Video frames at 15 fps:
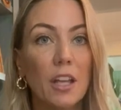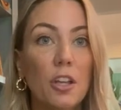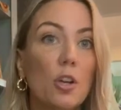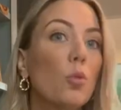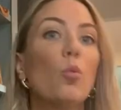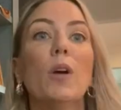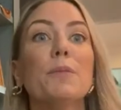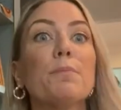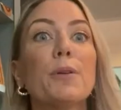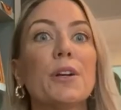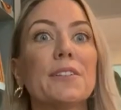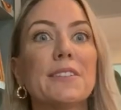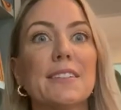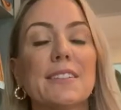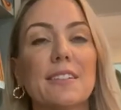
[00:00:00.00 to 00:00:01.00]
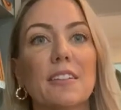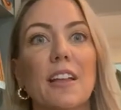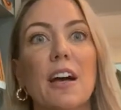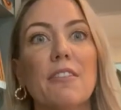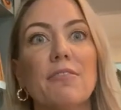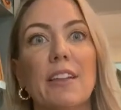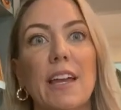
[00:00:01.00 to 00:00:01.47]
One person's
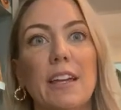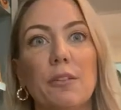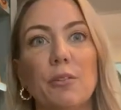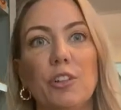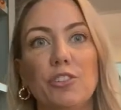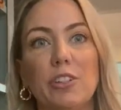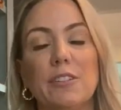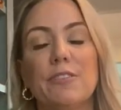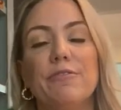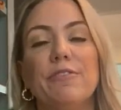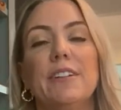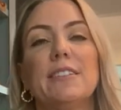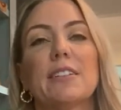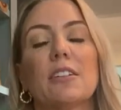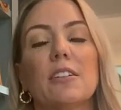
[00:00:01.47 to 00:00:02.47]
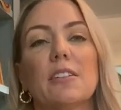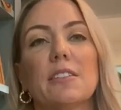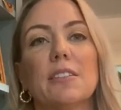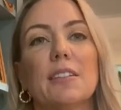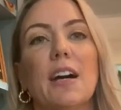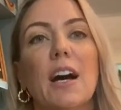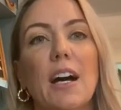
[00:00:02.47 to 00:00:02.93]
love language is physical
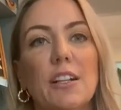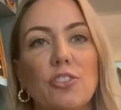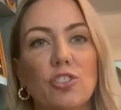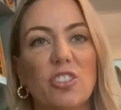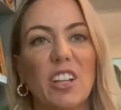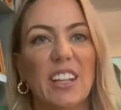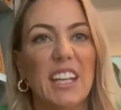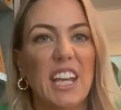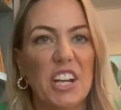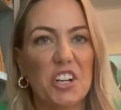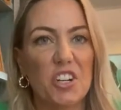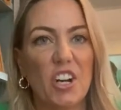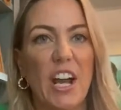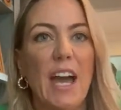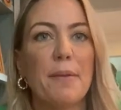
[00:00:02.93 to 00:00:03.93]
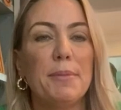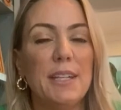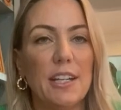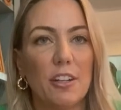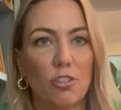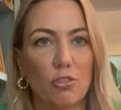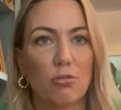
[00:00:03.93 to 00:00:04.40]
touch, and they get crabby
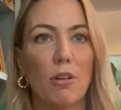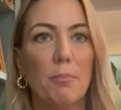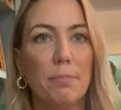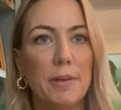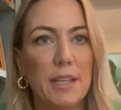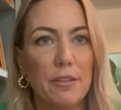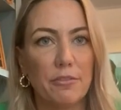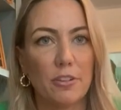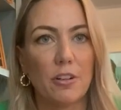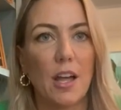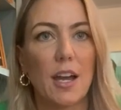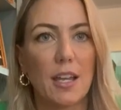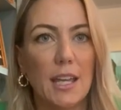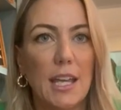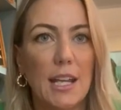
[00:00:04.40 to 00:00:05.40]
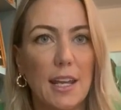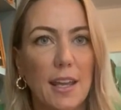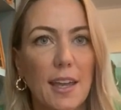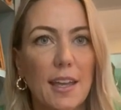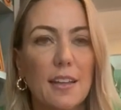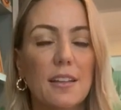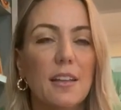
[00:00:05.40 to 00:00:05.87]
and grumpy if they're not getting
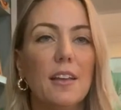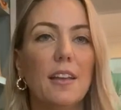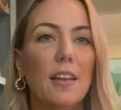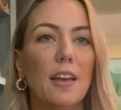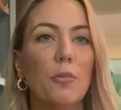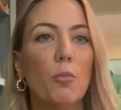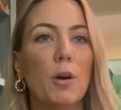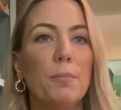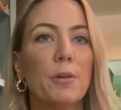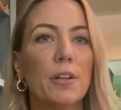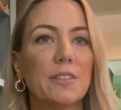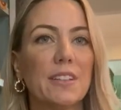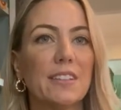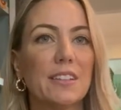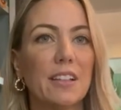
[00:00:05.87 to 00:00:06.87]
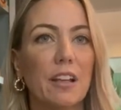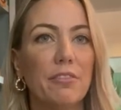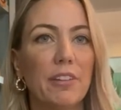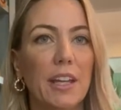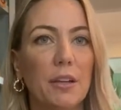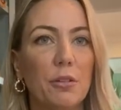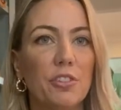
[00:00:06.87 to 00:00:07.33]
it. And one person's love
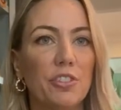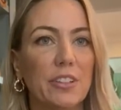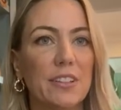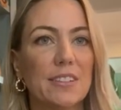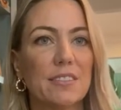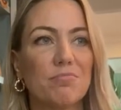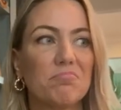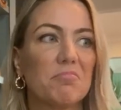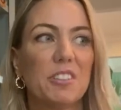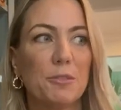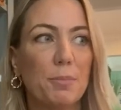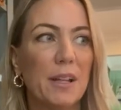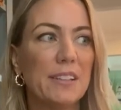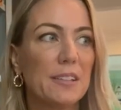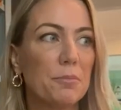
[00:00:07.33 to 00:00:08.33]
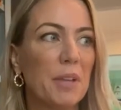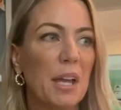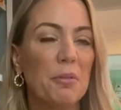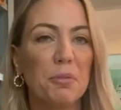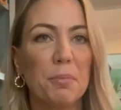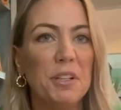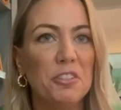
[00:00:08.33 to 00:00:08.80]
language is spend some time
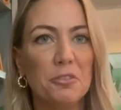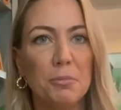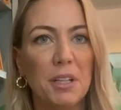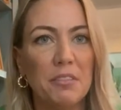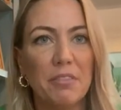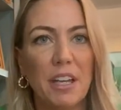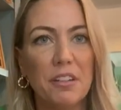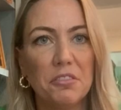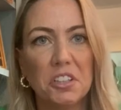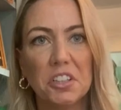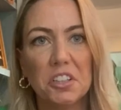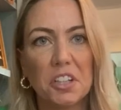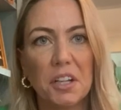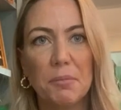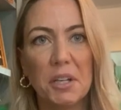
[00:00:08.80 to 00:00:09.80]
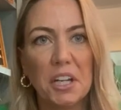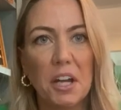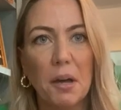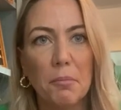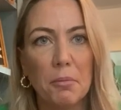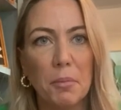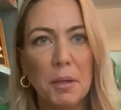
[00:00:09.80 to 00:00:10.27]
with me, do me a favor, or give me a
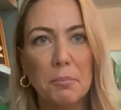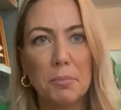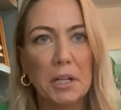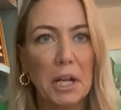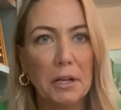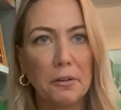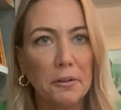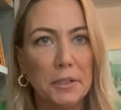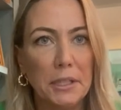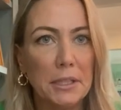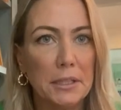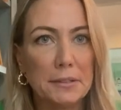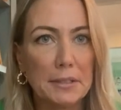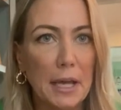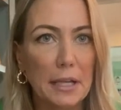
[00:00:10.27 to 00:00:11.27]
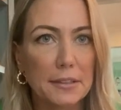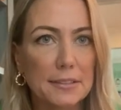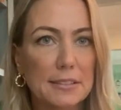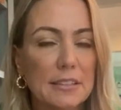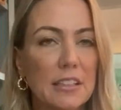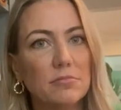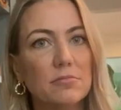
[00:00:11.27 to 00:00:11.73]
compliment, but I don't need
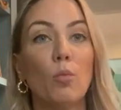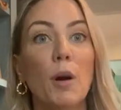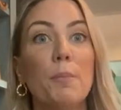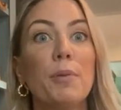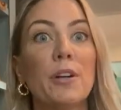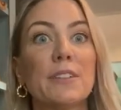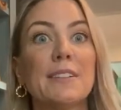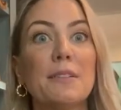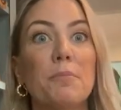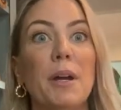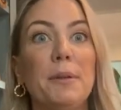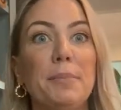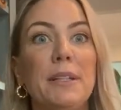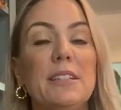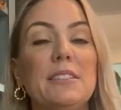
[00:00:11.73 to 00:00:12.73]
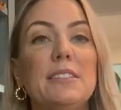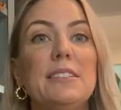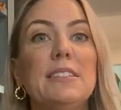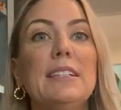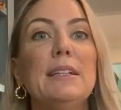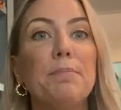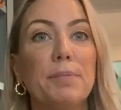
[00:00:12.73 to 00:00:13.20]
sex. One person might be
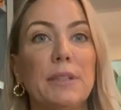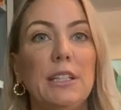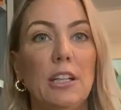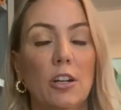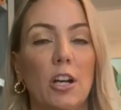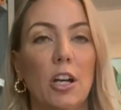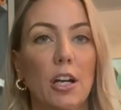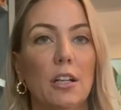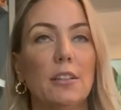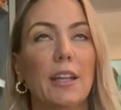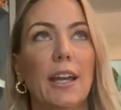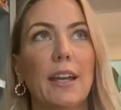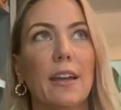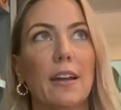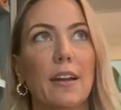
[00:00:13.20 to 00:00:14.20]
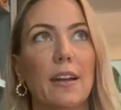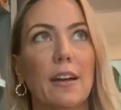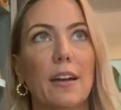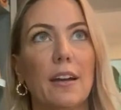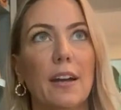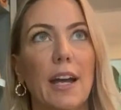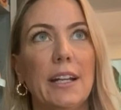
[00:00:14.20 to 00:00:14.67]
deeply hurt, like
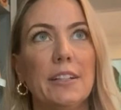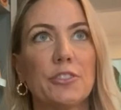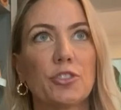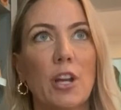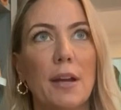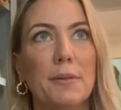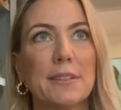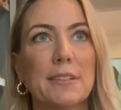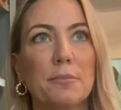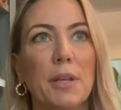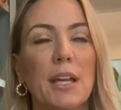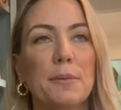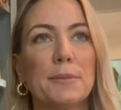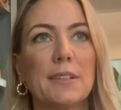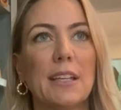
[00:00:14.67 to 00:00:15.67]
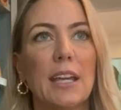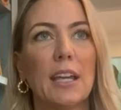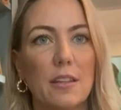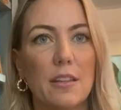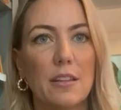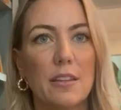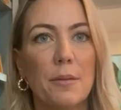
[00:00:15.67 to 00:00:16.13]
I describe it sometimes like
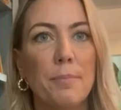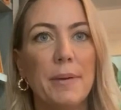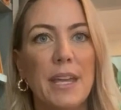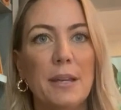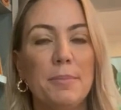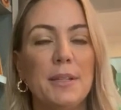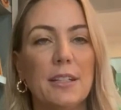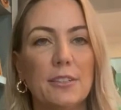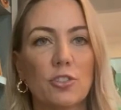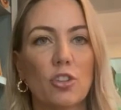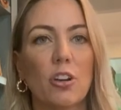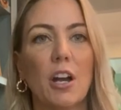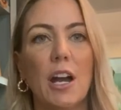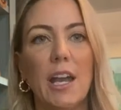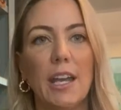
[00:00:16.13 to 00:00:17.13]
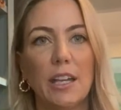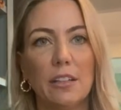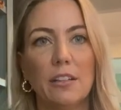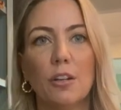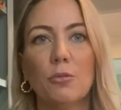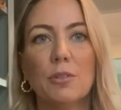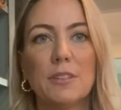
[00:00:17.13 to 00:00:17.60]
the baby is crying and
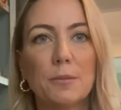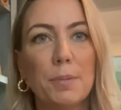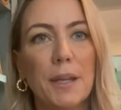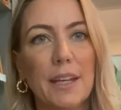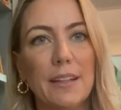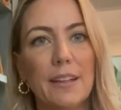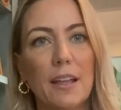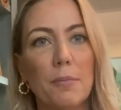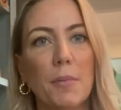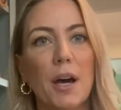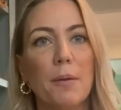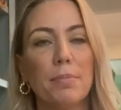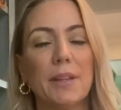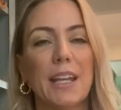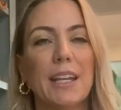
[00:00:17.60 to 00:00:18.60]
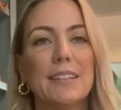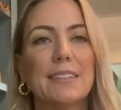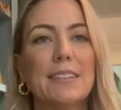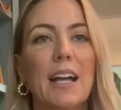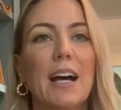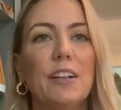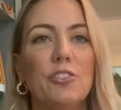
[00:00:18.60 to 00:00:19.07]
no one's picking them up. Like it's
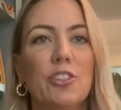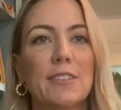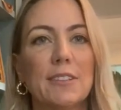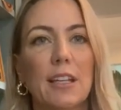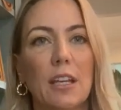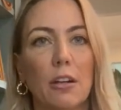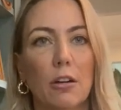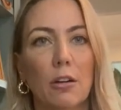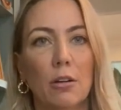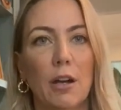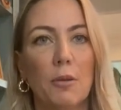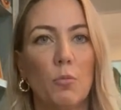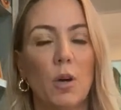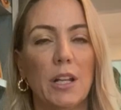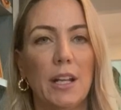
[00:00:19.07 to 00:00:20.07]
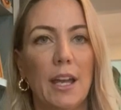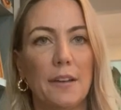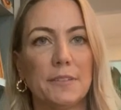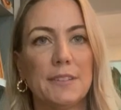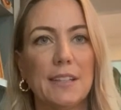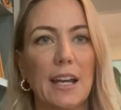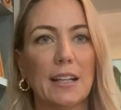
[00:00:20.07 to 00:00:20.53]
not just like, oh, I want to have
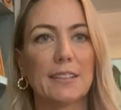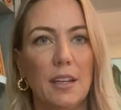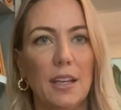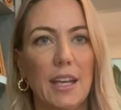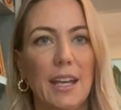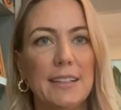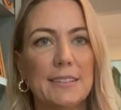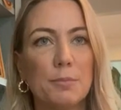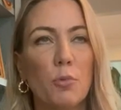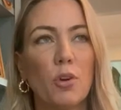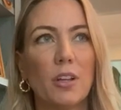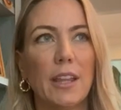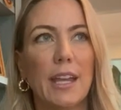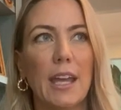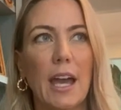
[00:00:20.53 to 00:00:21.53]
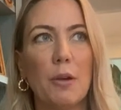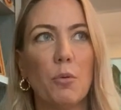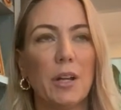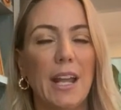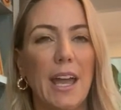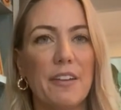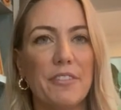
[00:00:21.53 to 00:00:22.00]
sex. It's more like I want
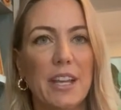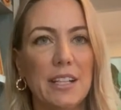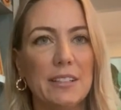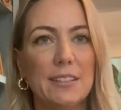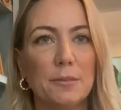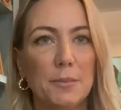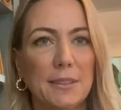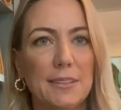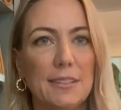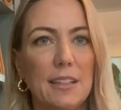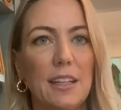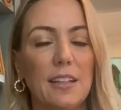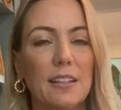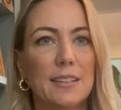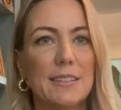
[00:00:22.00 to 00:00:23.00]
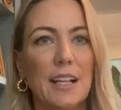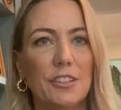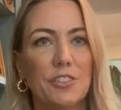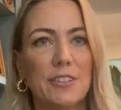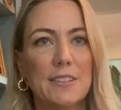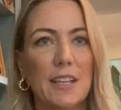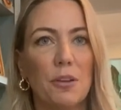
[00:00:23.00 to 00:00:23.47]
to have intimacy. It's not
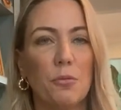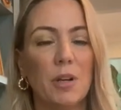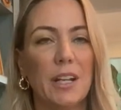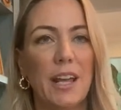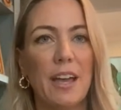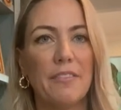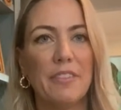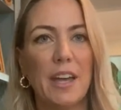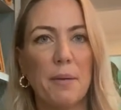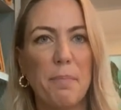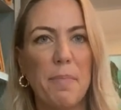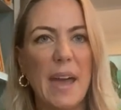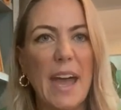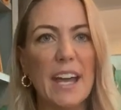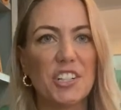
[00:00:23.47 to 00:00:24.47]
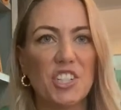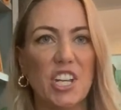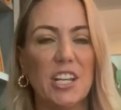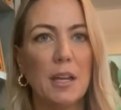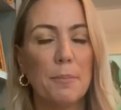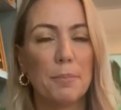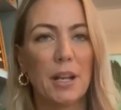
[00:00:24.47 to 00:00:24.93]
just I want to have that
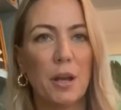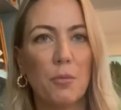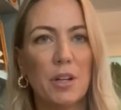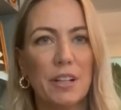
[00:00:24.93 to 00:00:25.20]
passion, but I want to